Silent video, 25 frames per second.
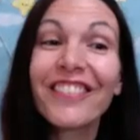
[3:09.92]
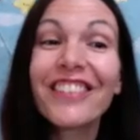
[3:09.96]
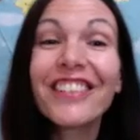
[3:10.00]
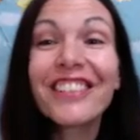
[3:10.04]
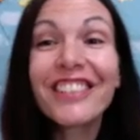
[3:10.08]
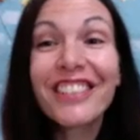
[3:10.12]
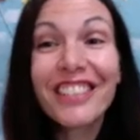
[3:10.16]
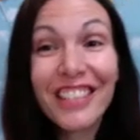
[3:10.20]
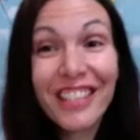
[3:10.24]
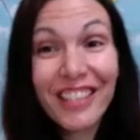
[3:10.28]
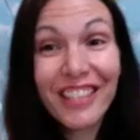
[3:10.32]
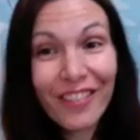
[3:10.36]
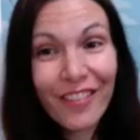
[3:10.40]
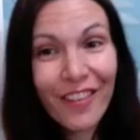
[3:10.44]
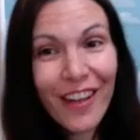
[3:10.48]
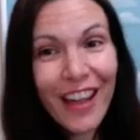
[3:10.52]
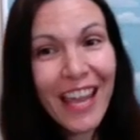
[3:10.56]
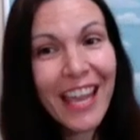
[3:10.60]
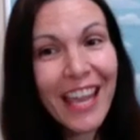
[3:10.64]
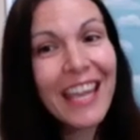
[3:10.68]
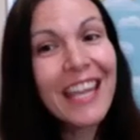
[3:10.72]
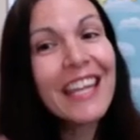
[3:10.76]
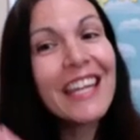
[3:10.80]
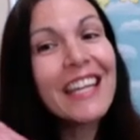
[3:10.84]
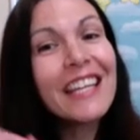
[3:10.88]
Will she
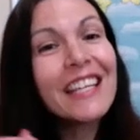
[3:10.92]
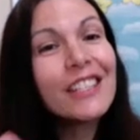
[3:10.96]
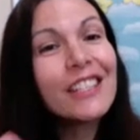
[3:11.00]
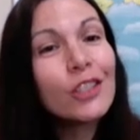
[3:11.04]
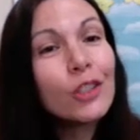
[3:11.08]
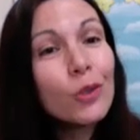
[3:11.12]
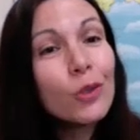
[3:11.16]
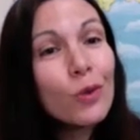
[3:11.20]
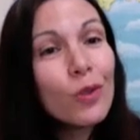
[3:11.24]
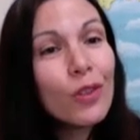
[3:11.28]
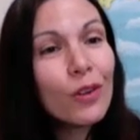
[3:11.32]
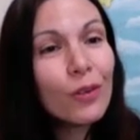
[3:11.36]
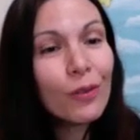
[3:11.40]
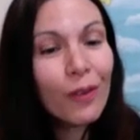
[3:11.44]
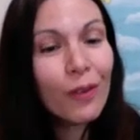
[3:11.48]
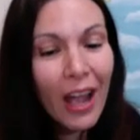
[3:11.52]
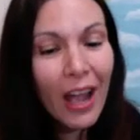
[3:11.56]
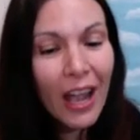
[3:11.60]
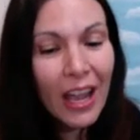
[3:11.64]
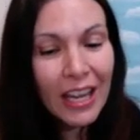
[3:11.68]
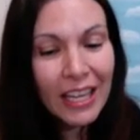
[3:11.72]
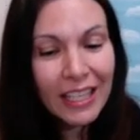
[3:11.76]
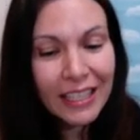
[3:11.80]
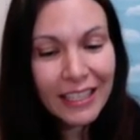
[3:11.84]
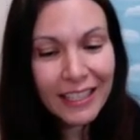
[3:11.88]
wade to the
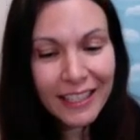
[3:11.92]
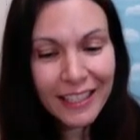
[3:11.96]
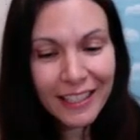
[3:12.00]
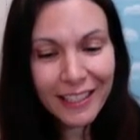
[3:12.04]
right?